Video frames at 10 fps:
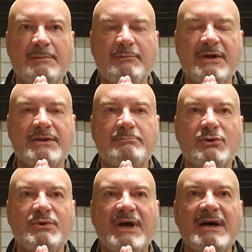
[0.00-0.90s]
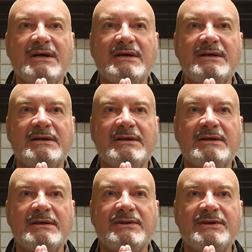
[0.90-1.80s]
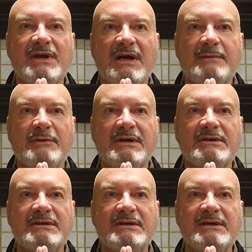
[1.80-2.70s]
May the Buddha, the Dharma,